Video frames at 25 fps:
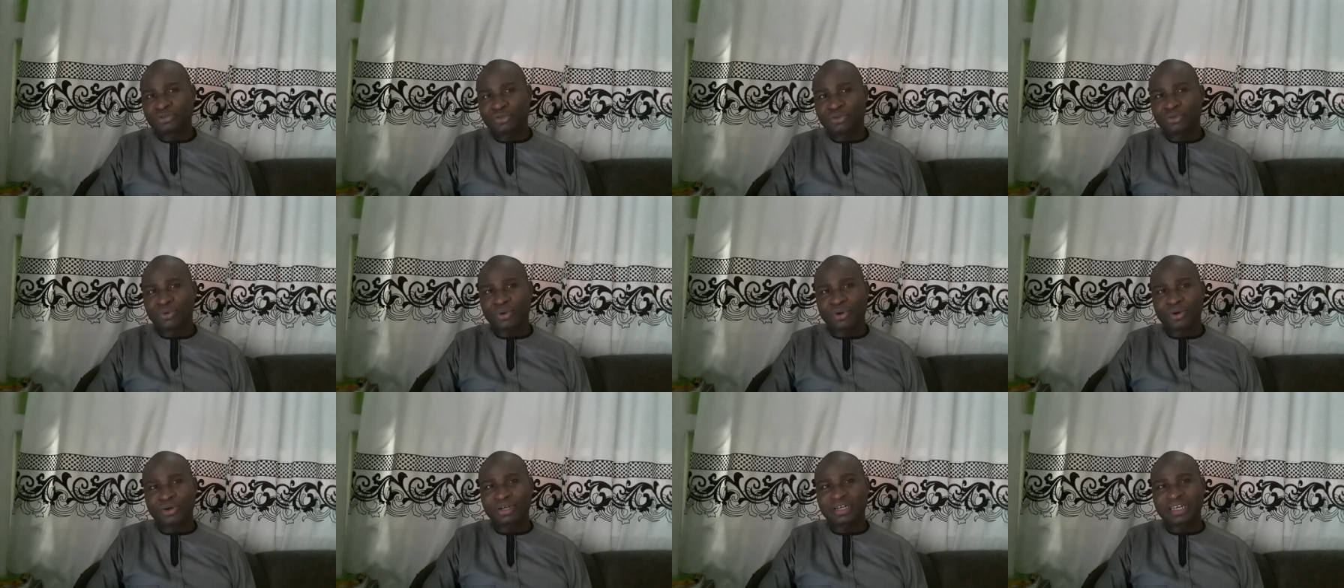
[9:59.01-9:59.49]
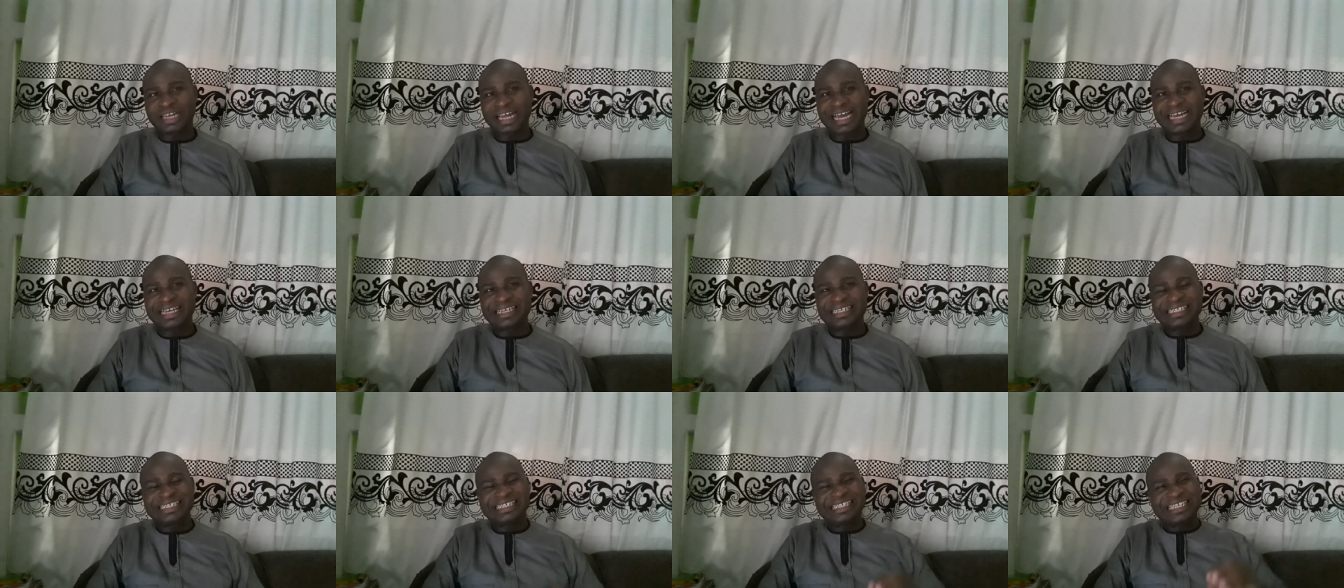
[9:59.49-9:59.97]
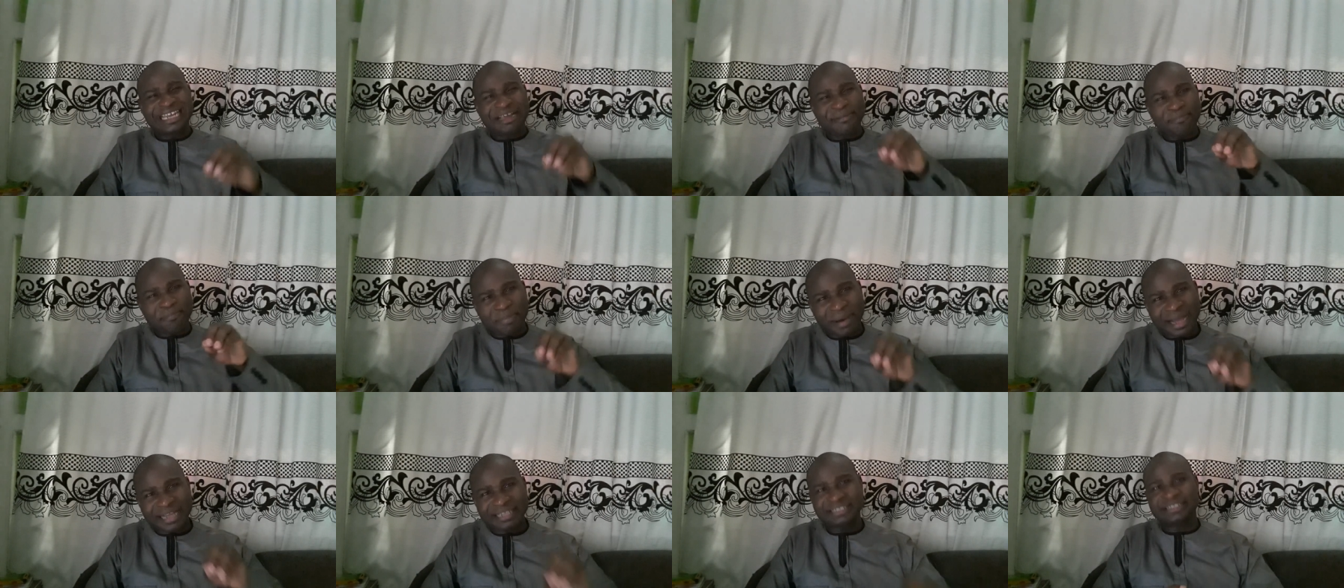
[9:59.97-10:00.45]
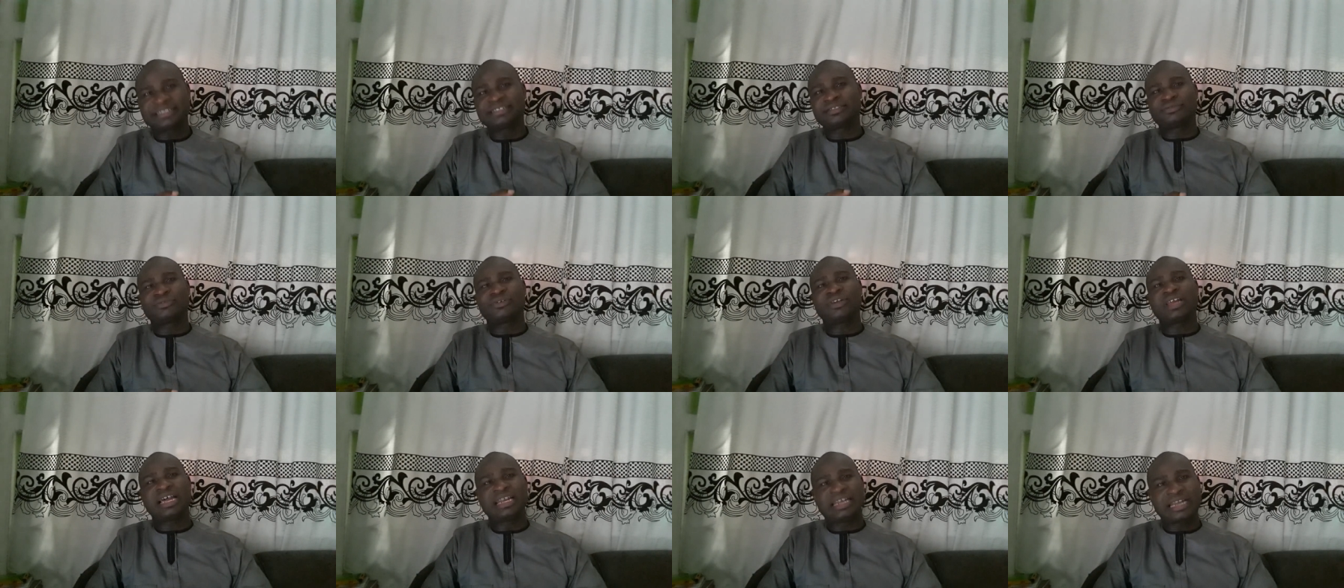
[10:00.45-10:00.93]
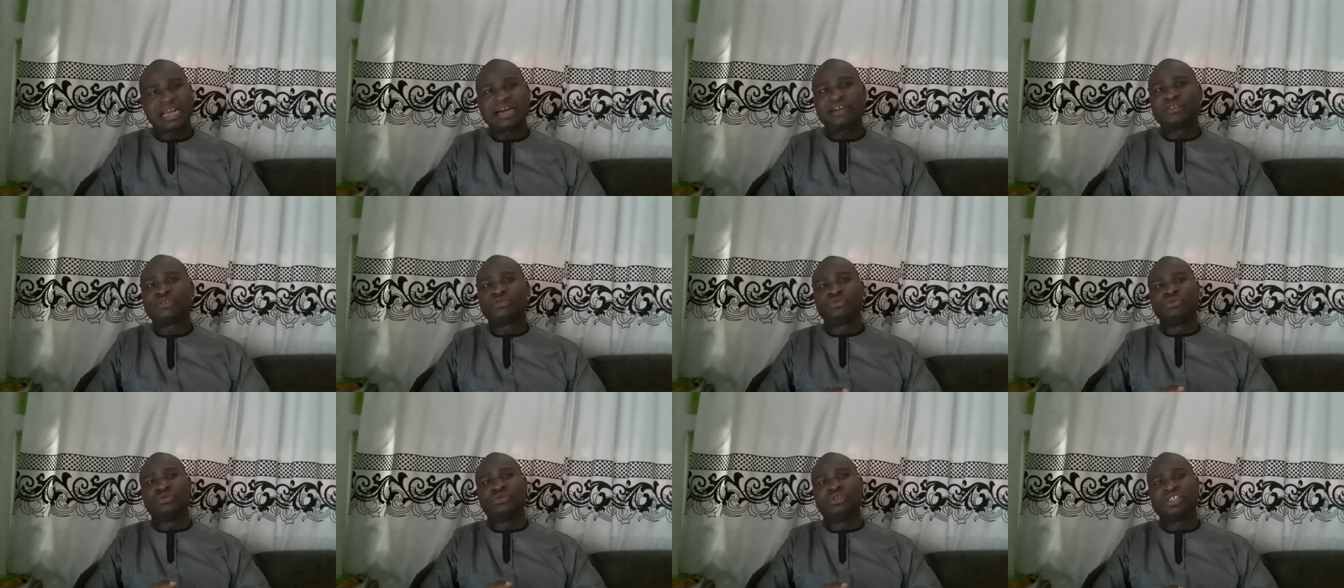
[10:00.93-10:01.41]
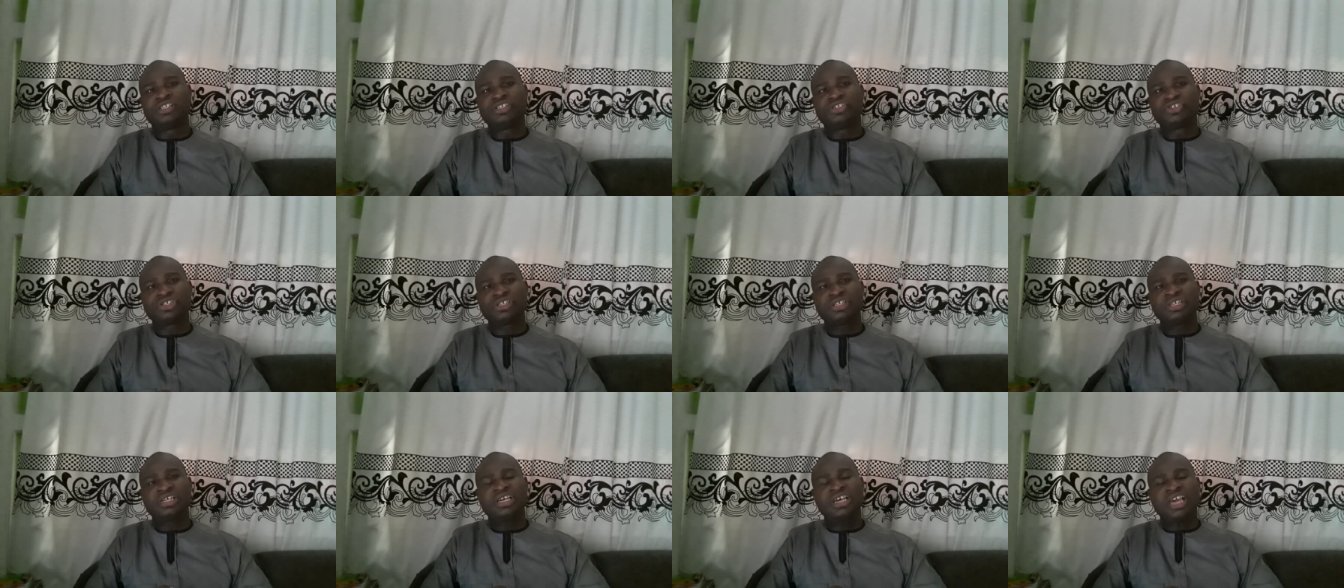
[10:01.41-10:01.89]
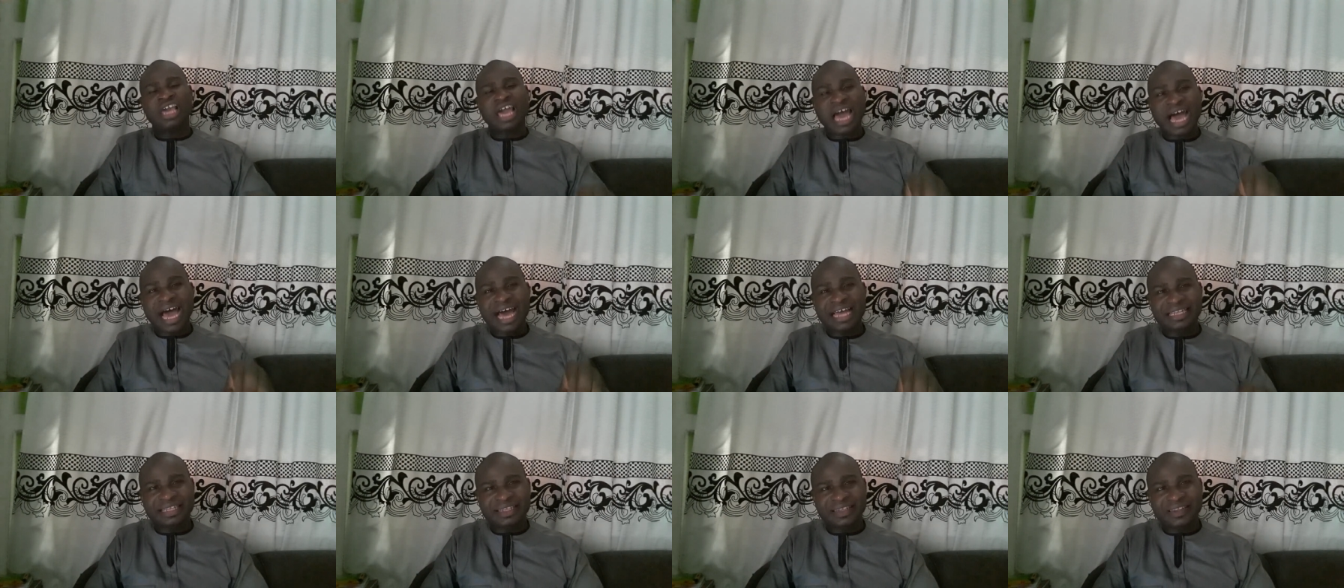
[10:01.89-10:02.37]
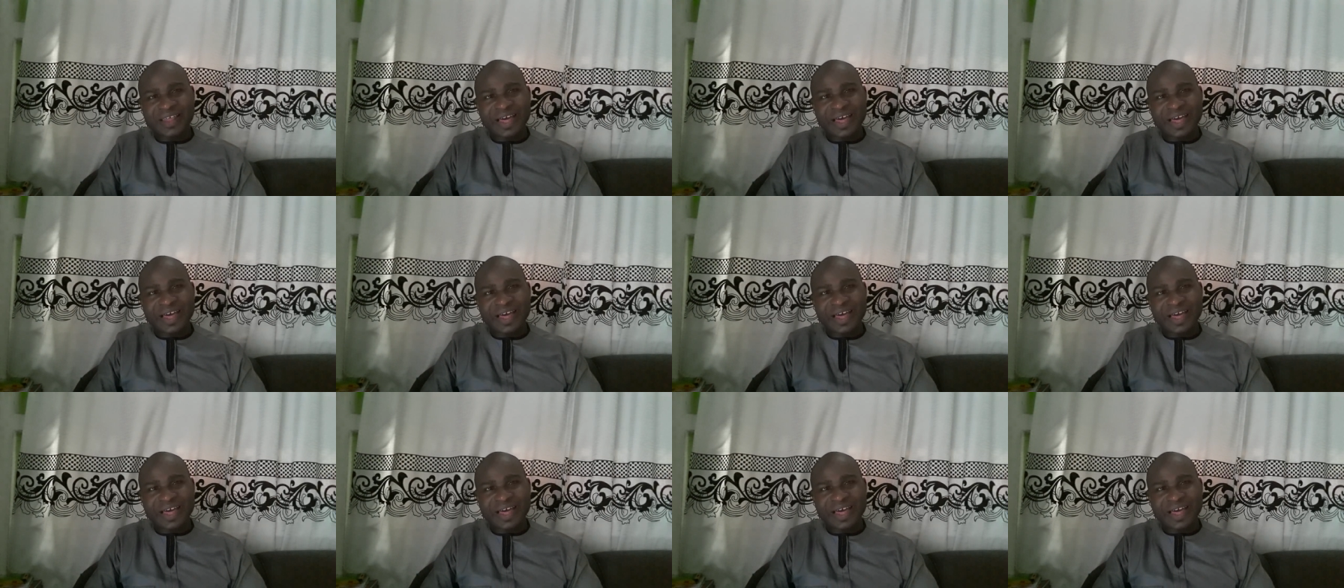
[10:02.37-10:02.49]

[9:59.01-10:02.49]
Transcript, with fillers: do online in a particular language, and